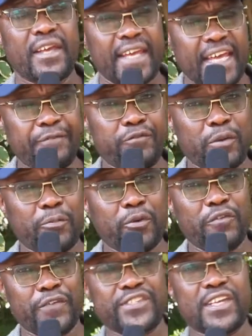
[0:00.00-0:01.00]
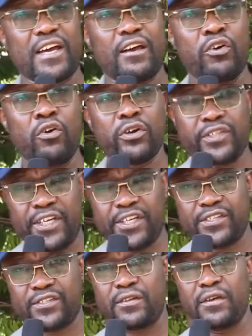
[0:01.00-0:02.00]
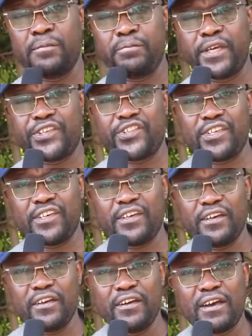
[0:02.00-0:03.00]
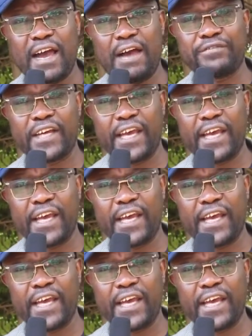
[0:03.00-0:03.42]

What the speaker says: if your professor got his PhD after